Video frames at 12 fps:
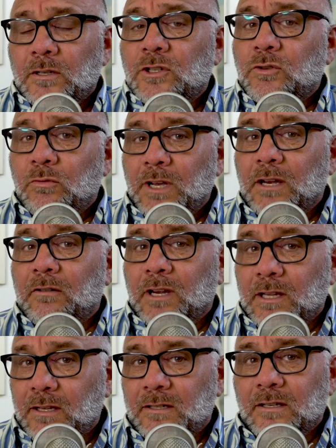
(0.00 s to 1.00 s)

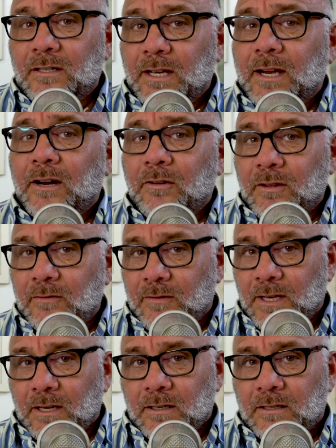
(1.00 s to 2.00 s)
triggering this entire
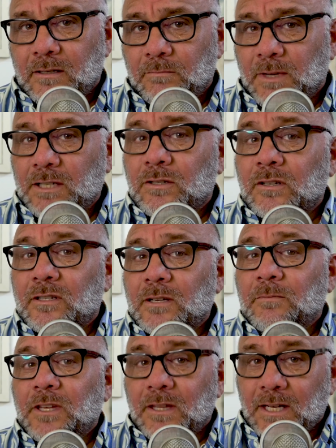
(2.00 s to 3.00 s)
event based on
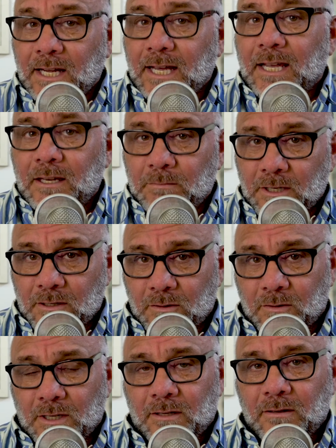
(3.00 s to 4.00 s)
something that I had been
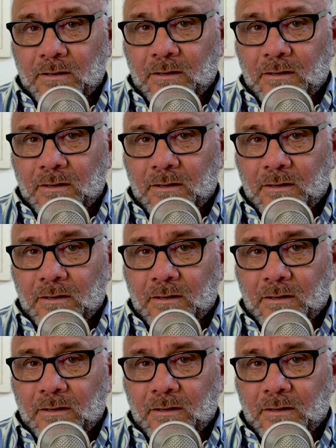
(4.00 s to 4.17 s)
doing.